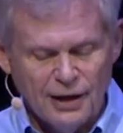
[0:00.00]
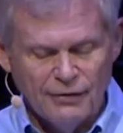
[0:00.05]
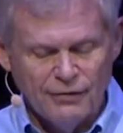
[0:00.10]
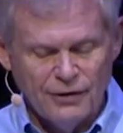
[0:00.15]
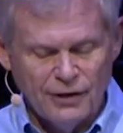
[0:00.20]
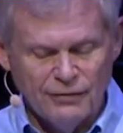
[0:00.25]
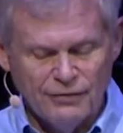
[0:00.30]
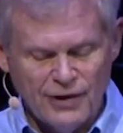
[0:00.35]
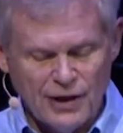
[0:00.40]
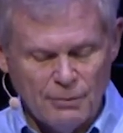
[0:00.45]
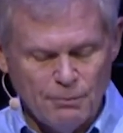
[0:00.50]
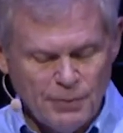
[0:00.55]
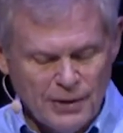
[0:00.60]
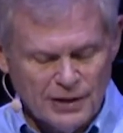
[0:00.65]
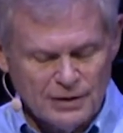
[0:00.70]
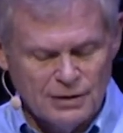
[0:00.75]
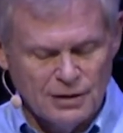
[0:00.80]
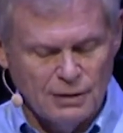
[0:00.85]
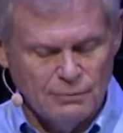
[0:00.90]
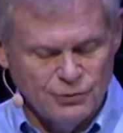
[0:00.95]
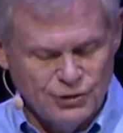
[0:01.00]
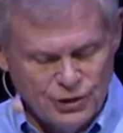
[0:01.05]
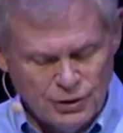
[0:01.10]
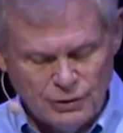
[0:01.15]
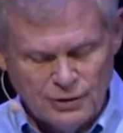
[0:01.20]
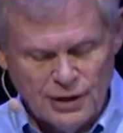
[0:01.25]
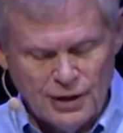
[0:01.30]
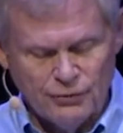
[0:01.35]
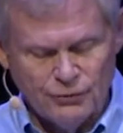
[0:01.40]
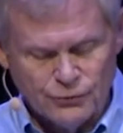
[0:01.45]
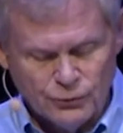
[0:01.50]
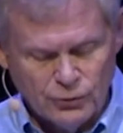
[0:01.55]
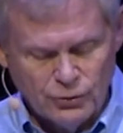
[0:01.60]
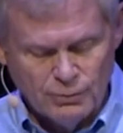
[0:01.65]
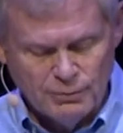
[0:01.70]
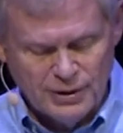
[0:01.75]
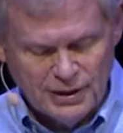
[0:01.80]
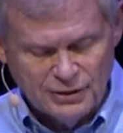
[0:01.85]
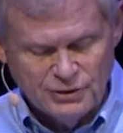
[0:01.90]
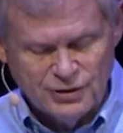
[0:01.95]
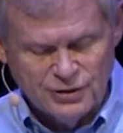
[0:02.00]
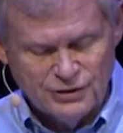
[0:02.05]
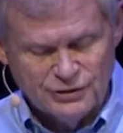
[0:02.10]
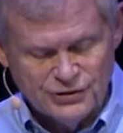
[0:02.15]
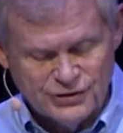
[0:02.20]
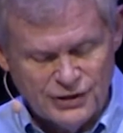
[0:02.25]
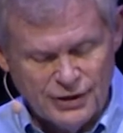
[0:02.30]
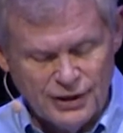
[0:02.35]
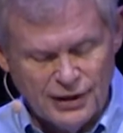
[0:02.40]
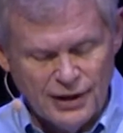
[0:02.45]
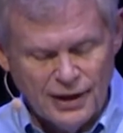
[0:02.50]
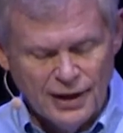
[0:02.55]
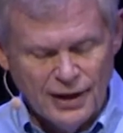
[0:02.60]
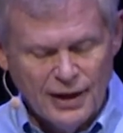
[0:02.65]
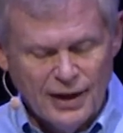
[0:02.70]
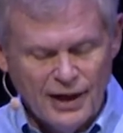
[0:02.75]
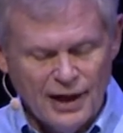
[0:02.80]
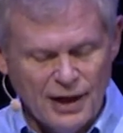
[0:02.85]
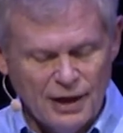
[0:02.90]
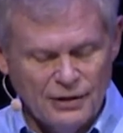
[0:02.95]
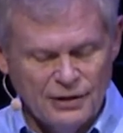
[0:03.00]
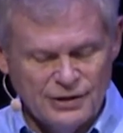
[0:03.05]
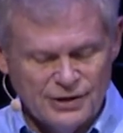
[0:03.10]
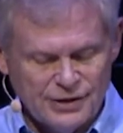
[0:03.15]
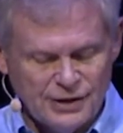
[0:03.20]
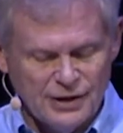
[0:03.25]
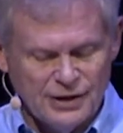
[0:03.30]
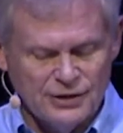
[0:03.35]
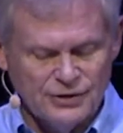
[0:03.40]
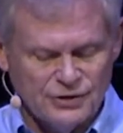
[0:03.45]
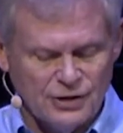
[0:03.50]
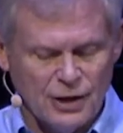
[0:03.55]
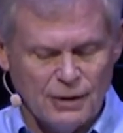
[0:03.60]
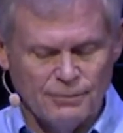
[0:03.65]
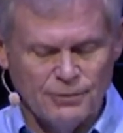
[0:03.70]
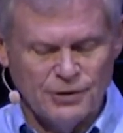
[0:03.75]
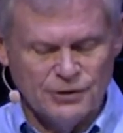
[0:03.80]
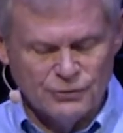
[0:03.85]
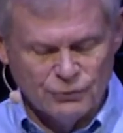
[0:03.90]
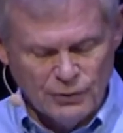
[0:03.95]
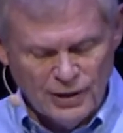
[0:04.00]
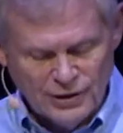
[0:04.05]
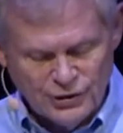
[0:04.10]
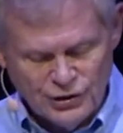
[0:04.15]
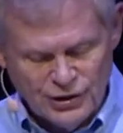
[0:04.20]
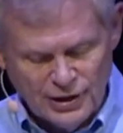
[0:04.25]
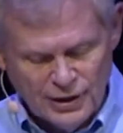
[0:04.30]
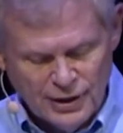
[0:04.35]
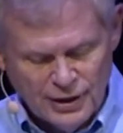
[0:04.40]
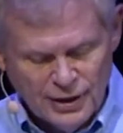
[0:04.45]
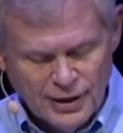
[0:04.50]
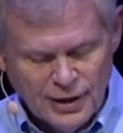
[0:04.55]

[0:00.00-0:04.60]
Then they picked up Jonah and threw him into the sea, and the sea stopped its raging.